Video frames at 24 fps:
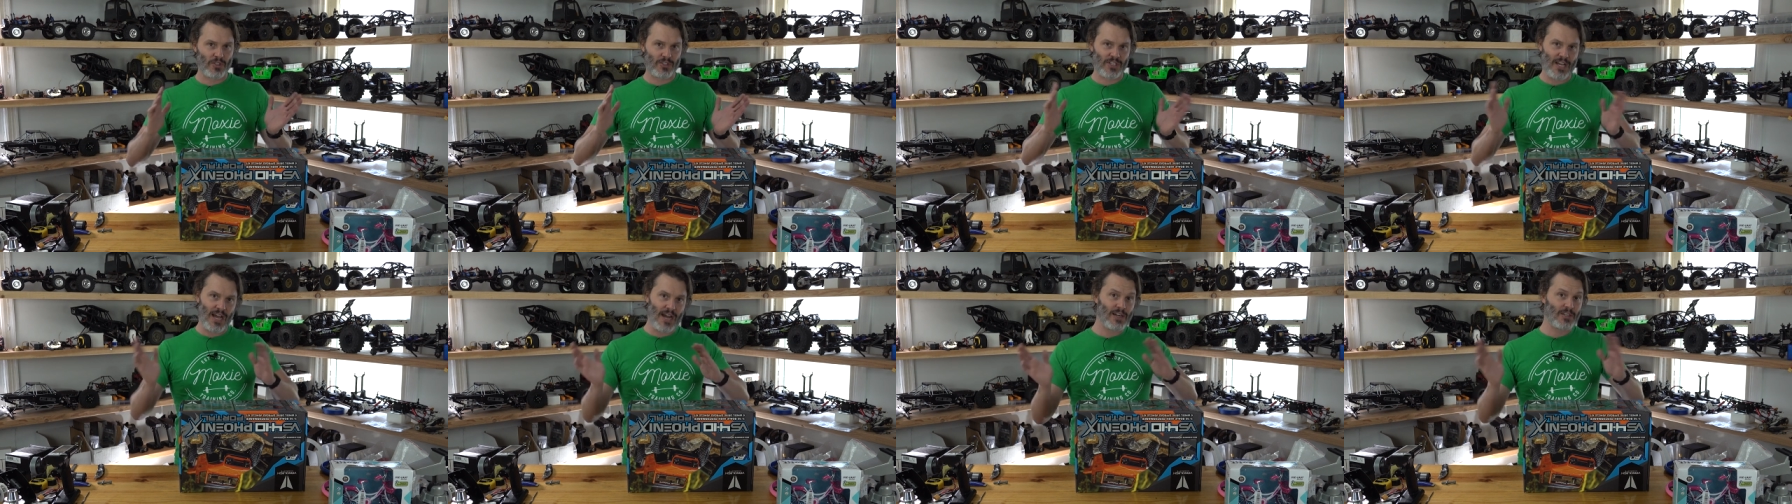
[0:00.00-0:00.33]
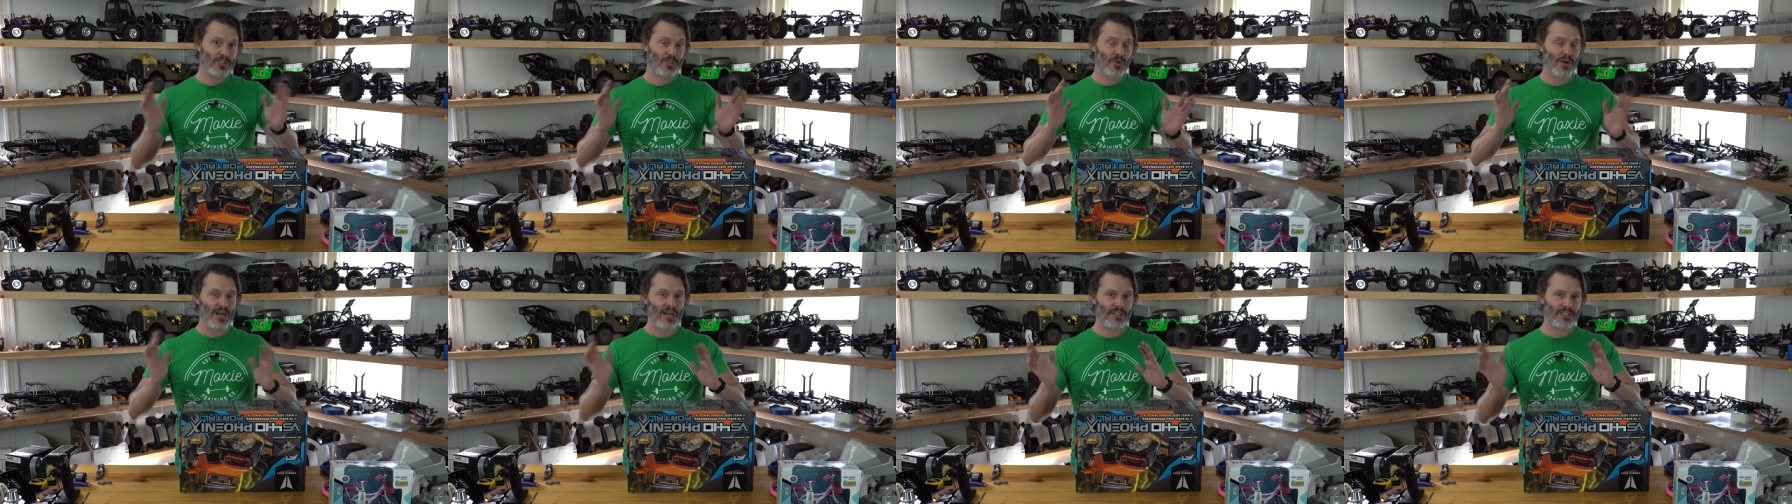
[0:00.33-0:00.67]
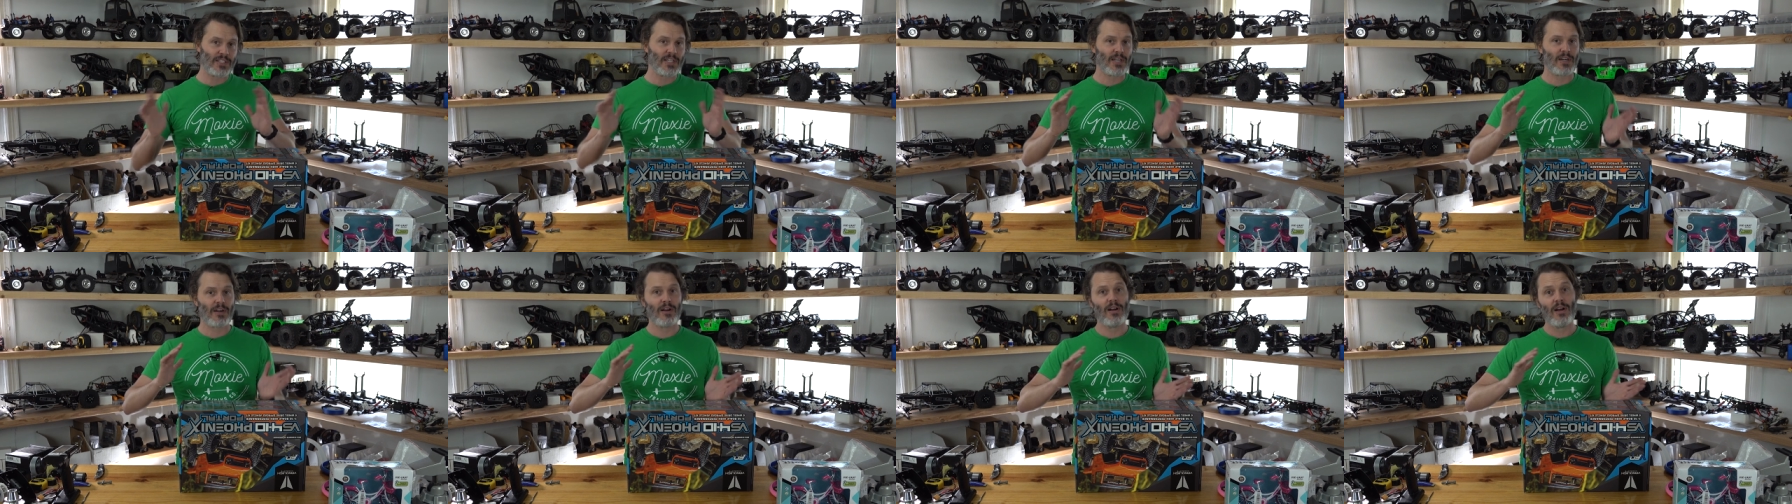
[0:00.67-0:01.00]
your tires are
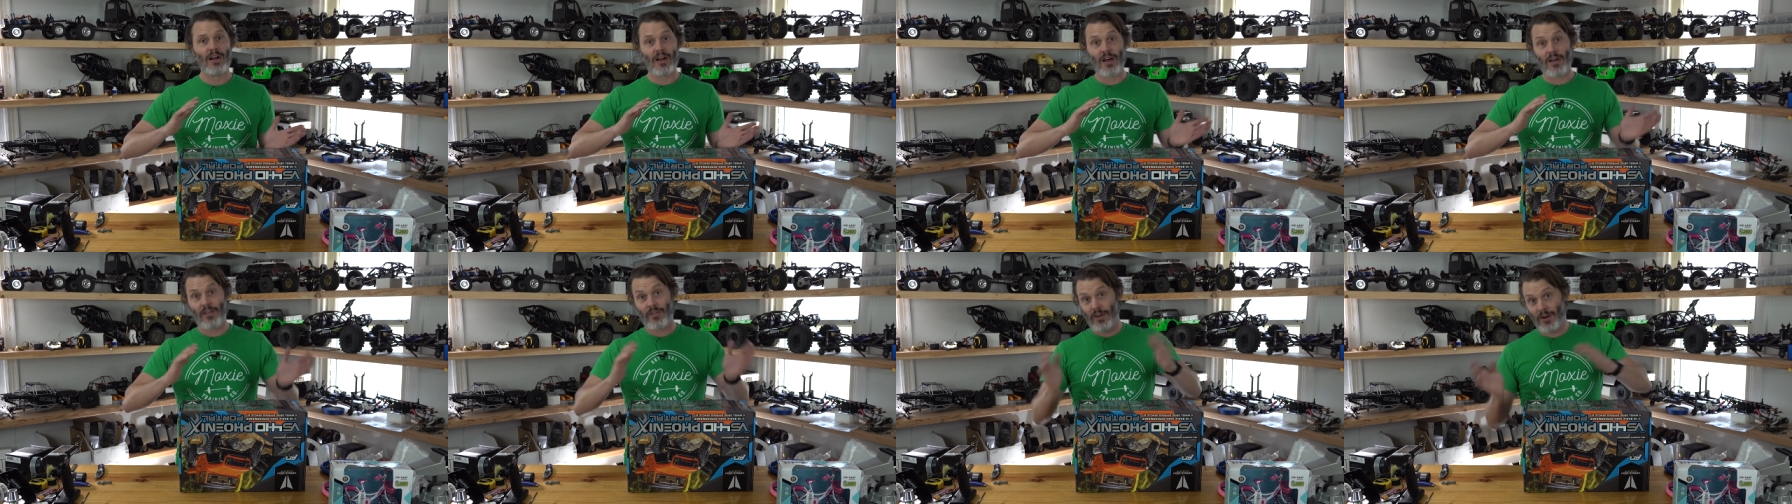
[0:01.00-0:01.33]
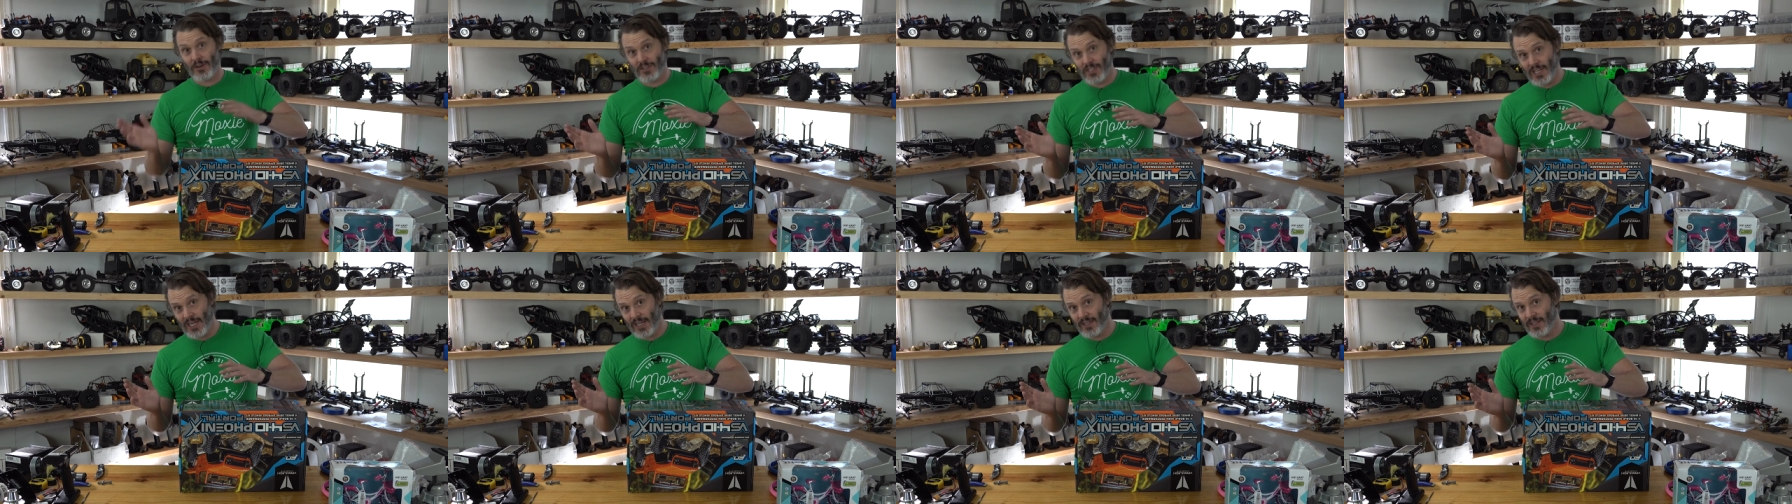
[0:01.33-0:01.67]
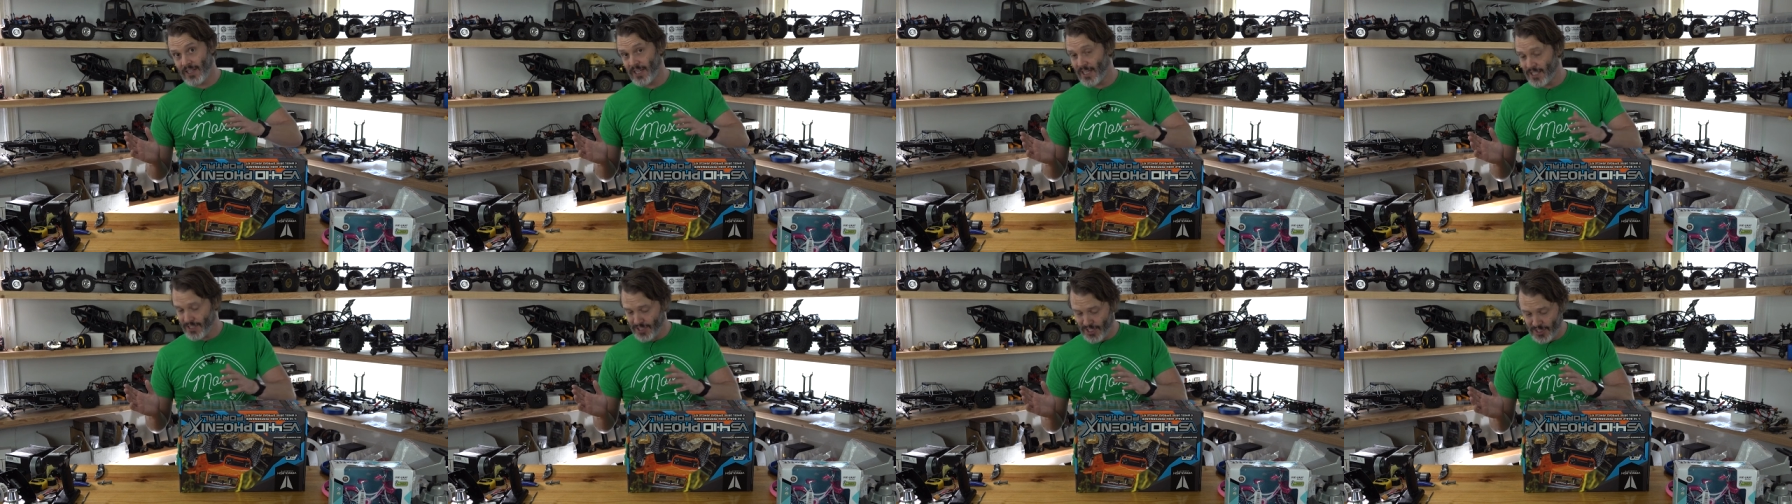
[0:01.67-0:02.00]
out there. They're
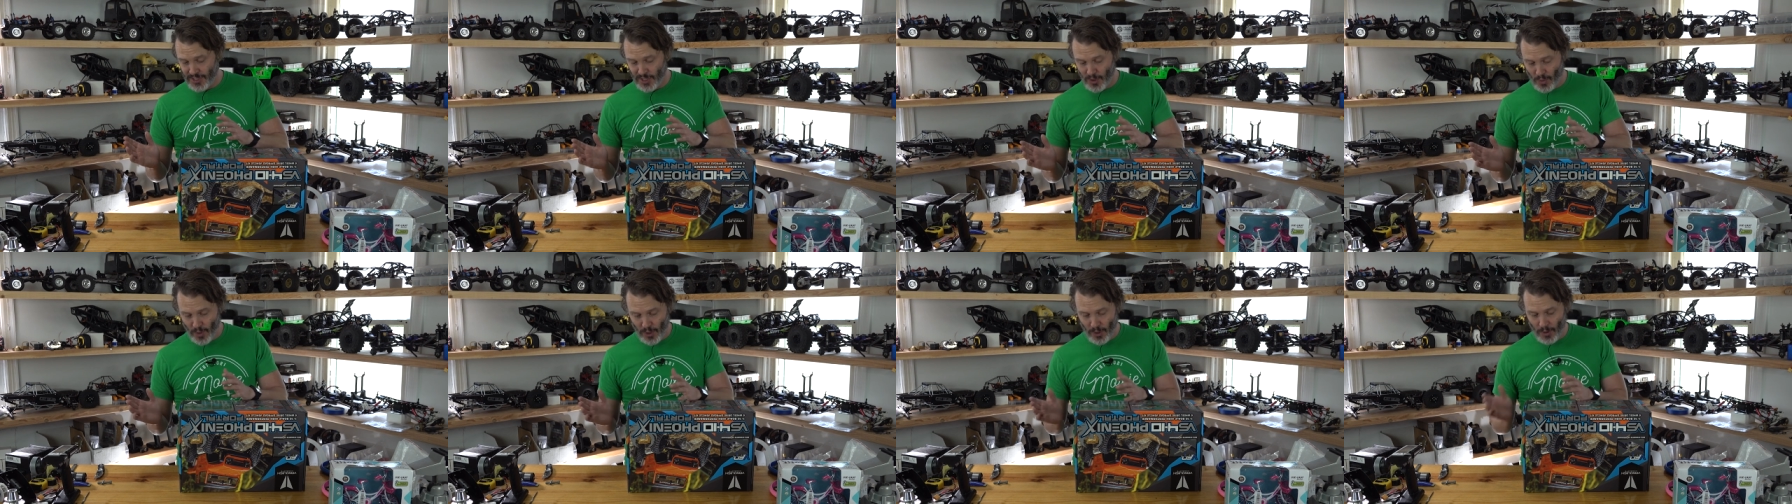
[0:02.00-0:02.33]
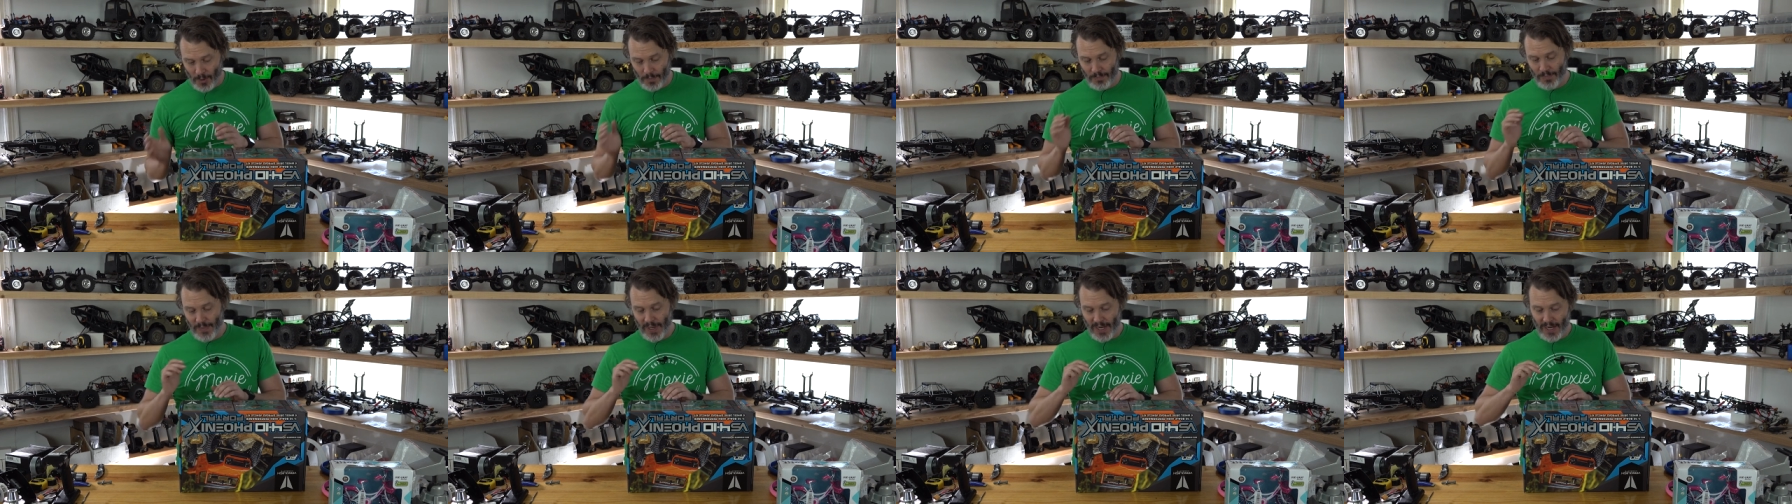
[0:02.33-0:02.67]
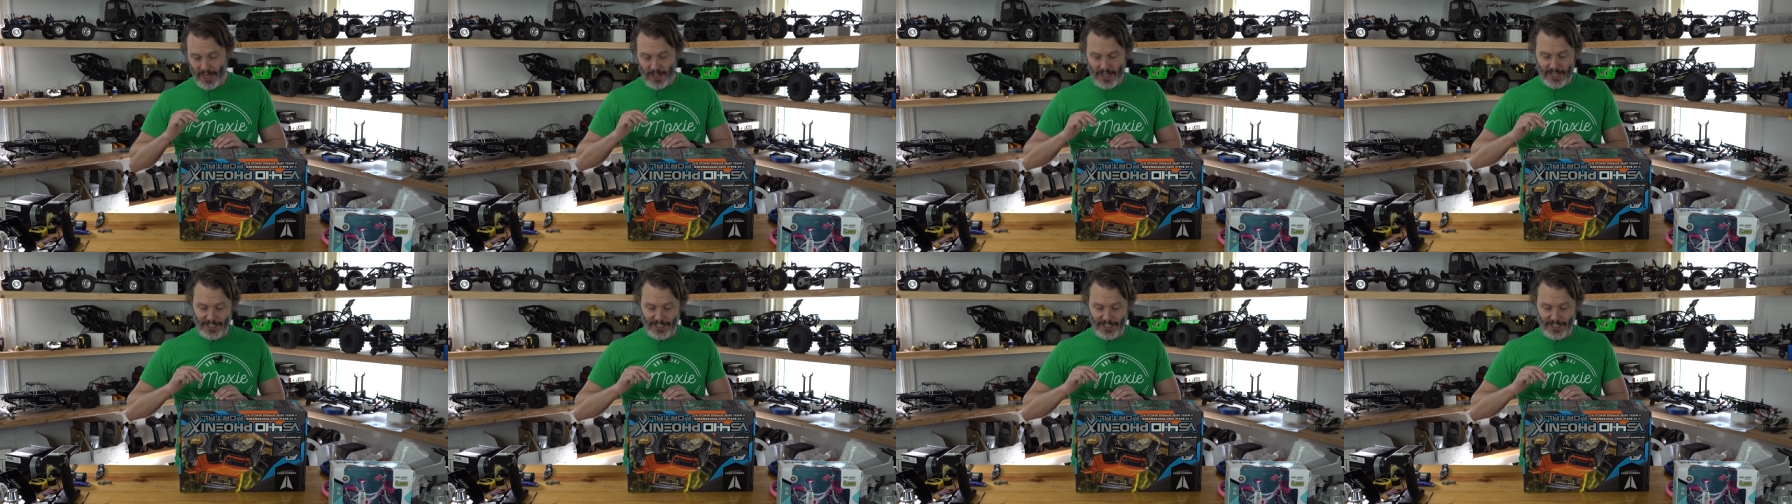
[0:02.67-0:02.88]
taking the hits as you roll.